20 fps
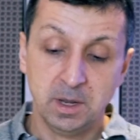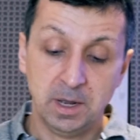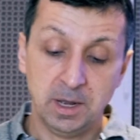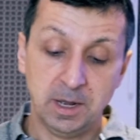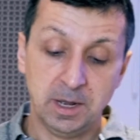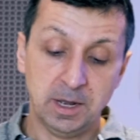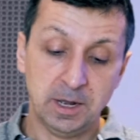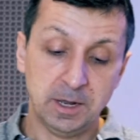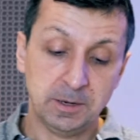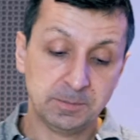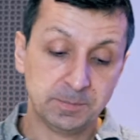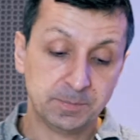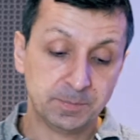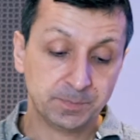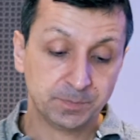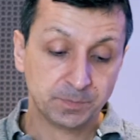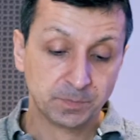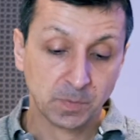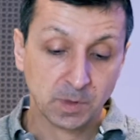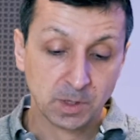
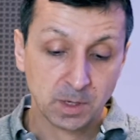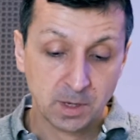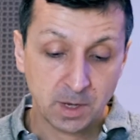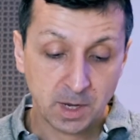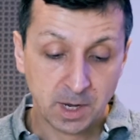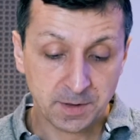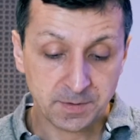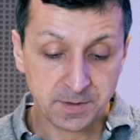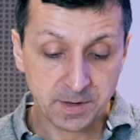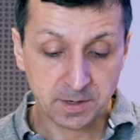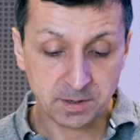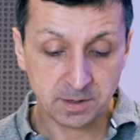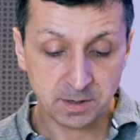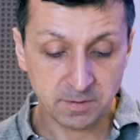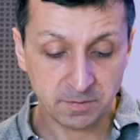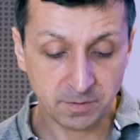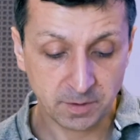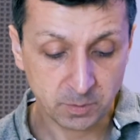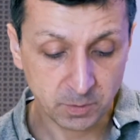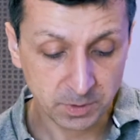And then
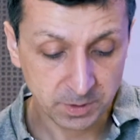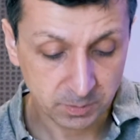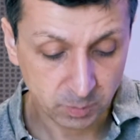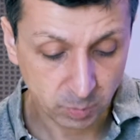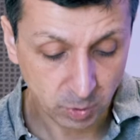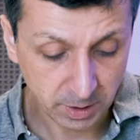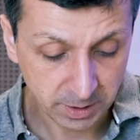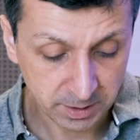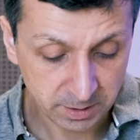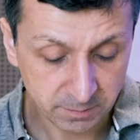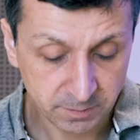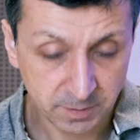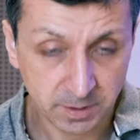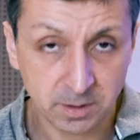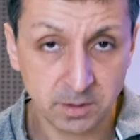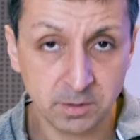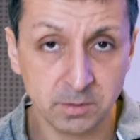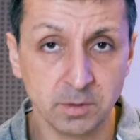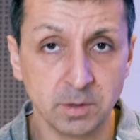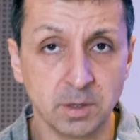if I want a wider
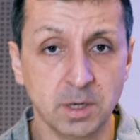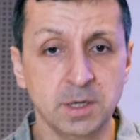view,